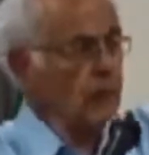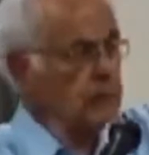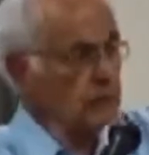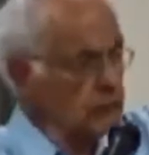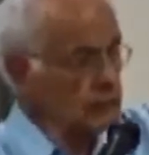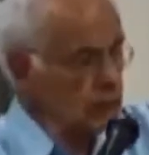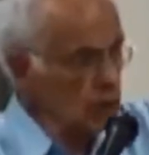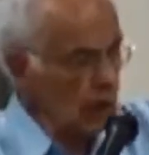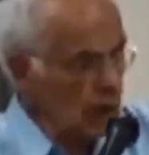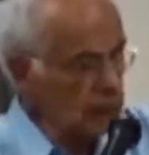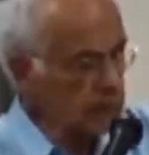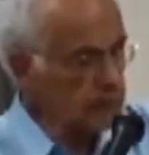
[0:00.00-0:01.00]
devoted to
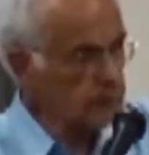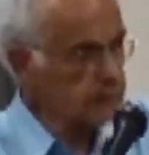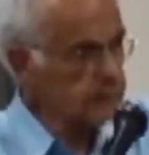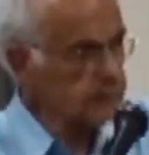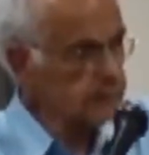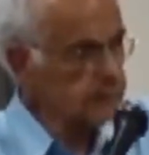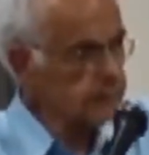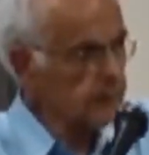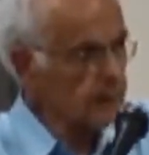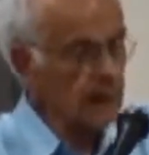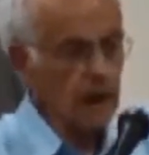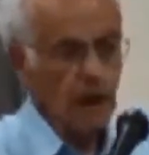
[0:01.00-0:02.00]
God,
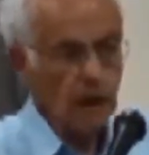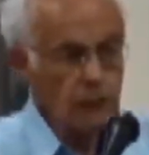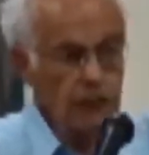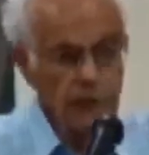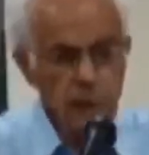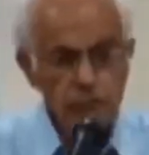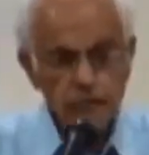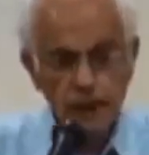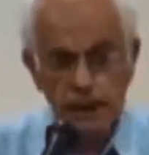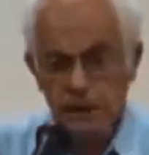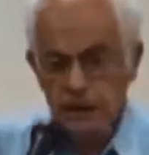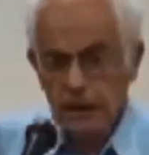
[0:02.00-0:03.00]
how can you
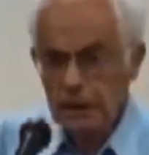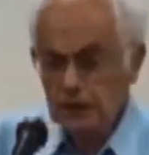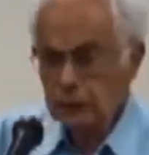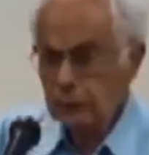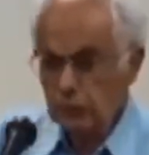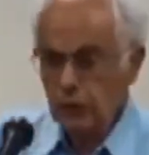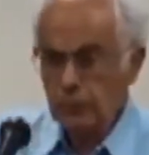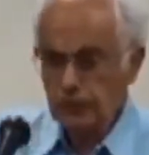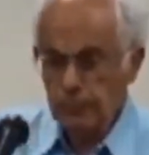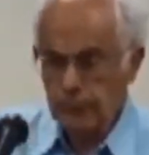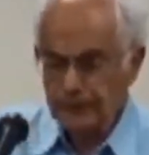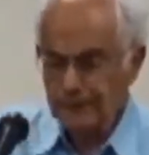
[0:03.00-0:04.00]
say Hineni to
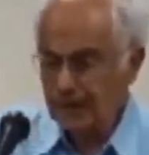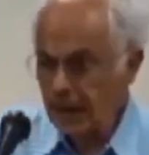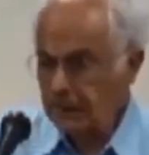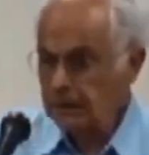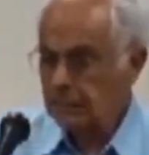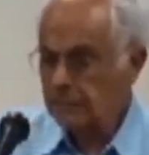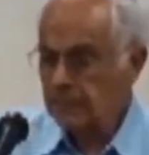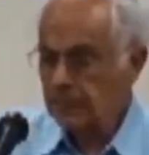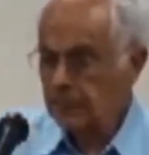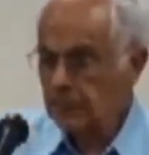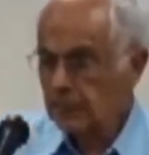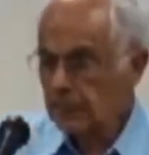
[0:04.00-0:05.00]
your son?
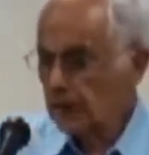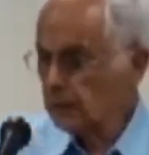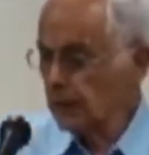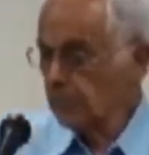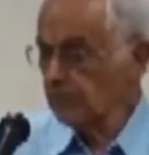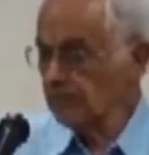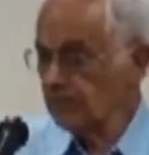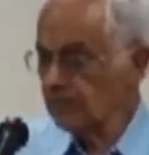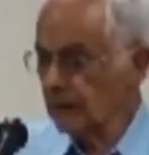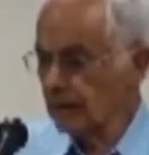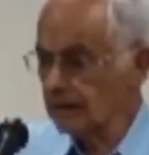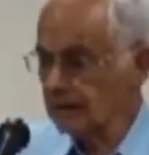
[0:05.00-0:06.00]
And maybe
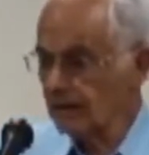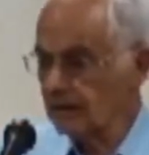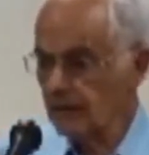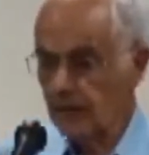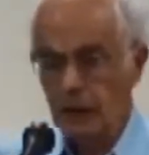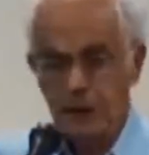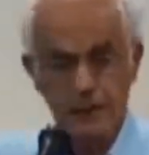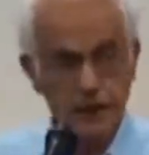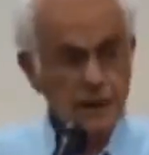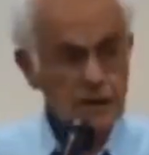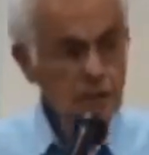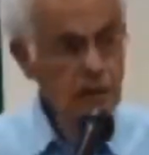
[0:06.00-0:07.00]
the son said,
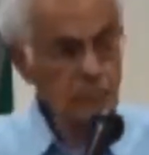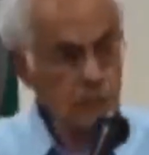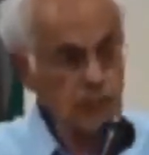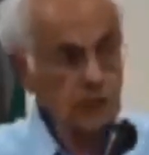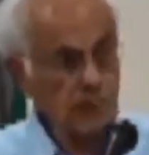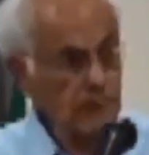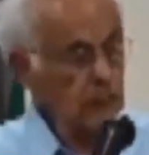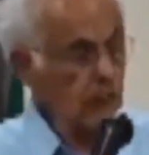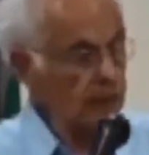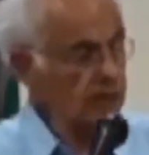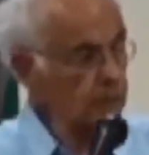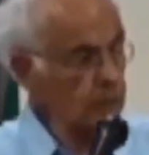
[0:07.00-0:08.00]
Hineni means whatever
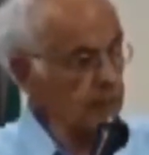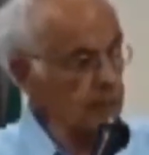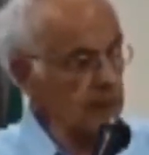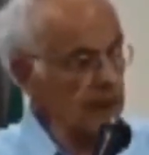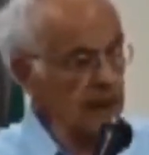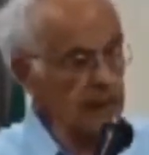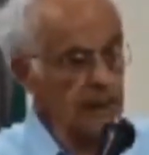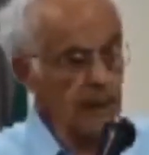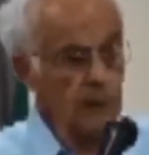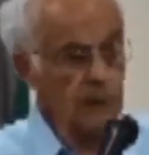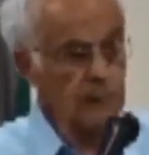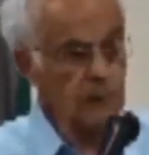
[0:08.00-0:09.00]
you ask for me,
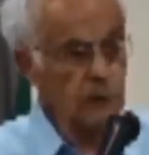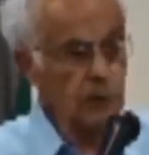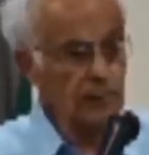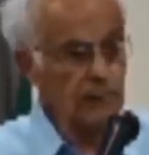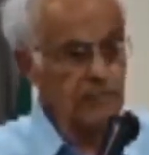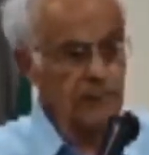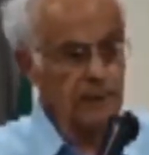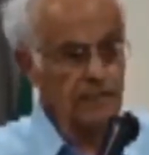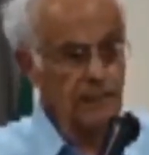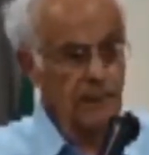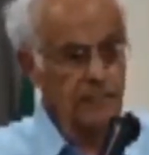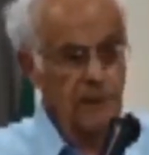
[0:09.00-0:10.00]
I will do. And the
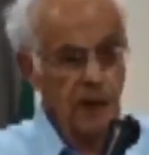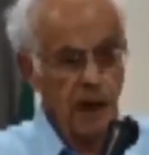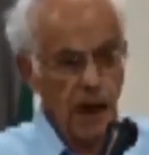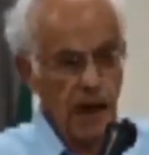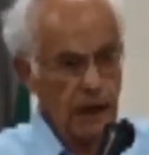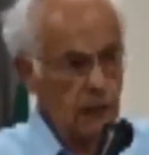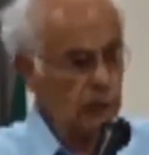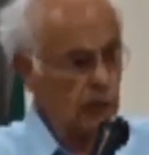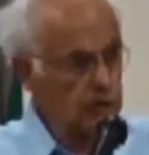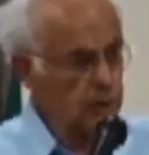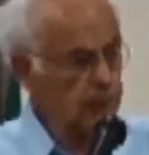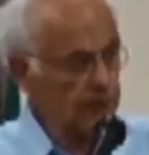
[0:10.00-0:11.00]
son said, I
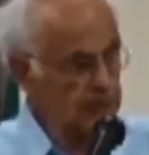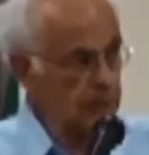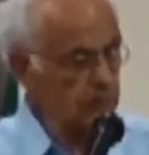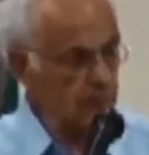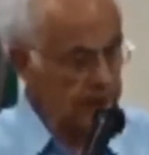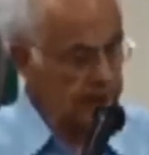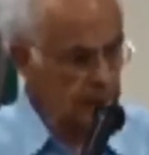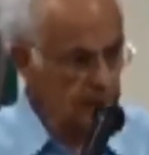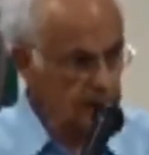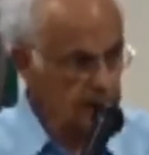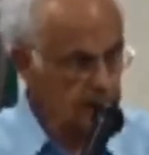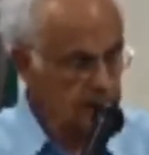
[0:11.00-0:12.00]
want back to
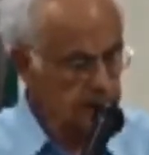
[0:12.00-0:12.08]
mother.